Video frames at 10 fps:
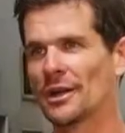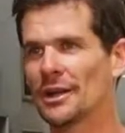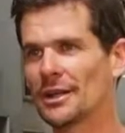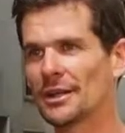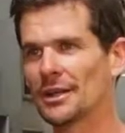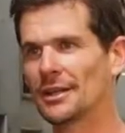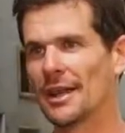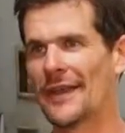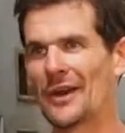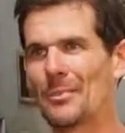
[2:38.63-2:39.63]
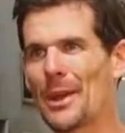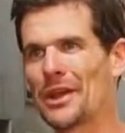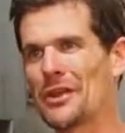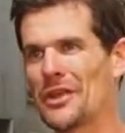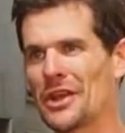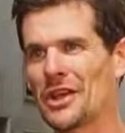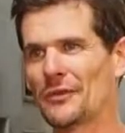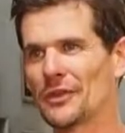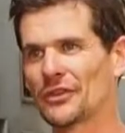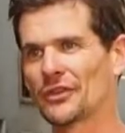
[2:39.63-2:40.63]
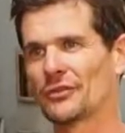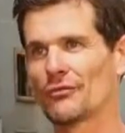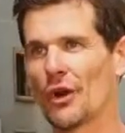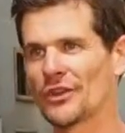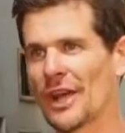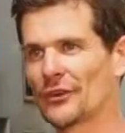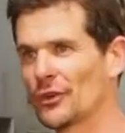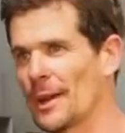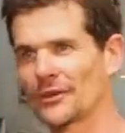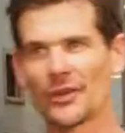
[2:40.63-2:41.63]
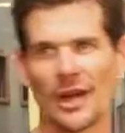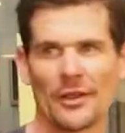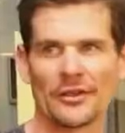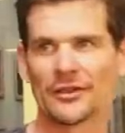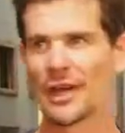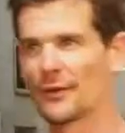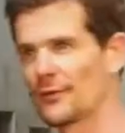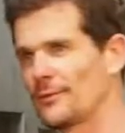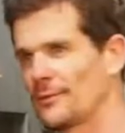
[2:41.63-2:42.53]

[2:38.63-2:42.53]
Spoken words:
and they're going to peck you in the ear if you rotate too much. So none of this stuff.